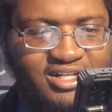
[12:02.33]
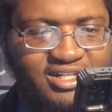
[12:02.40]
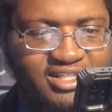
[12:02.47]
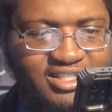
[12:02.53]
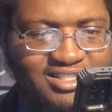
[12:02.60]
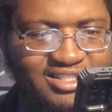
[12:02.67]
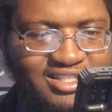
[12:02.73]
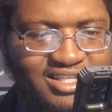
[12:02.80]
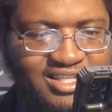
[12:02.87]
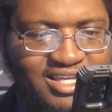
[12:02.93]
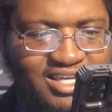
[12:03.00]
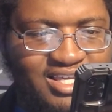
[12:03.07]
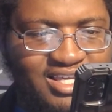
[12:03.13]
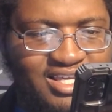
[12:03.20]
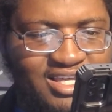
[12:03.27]
us.
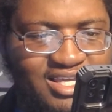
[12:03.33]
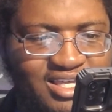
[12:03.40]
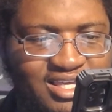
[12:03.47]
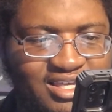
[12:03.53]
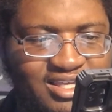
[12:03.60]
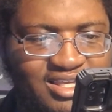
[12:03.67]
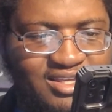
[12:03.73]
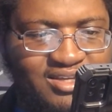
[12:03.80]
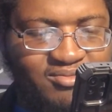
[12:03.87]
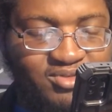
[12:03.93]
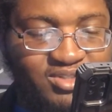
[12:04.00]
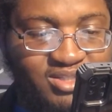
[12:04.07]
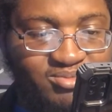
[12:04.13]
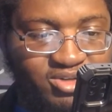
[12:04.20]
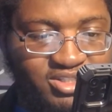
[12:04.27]
We
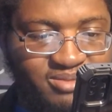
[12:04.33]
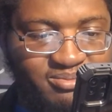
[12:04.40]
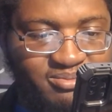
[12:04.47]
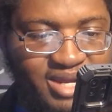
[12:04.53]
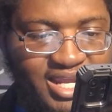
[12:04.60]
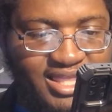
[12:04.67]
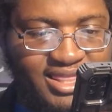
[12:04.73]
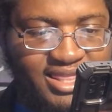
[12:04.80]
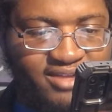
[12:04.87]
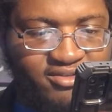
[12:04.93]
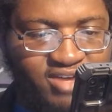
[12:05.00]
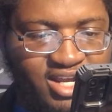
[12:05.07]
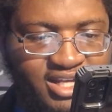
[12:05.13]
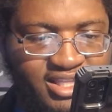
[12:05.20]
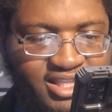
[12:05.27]
see President Mike,
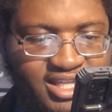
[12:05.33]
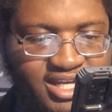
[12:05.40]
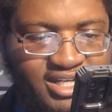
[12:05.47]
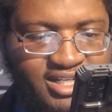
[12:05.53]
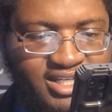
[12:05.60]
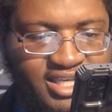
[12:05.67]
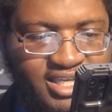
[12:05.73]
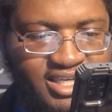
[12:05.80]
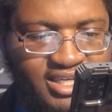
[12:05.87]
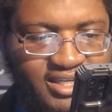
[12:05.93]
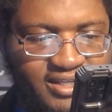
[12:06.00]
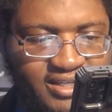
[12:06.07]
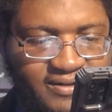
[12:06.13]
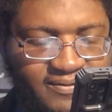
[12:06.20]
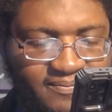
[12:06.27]
Rocklock,
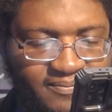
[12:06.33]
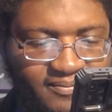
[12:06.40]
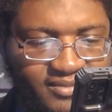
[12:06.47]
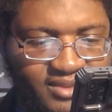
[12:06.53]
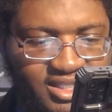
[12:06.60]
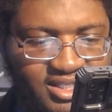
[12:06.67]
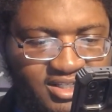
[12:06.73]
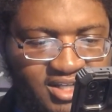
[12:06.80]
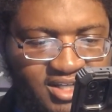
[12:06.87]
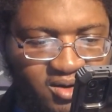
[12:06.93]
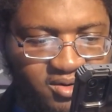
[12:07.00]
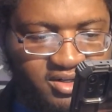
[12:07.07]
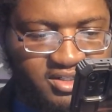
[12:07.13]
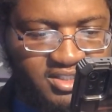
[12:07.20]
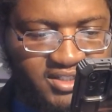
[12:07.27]
and
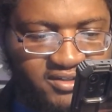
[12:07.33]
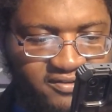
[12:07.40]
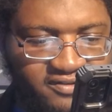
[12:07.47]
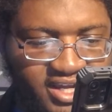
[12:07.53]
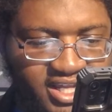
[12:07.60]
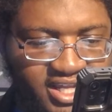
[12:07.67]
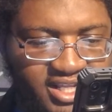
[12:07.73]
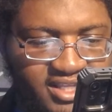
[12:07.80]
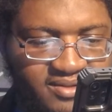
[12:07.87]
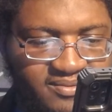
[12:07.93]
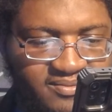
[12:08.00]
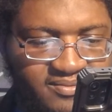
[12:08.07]
Calder still fighting.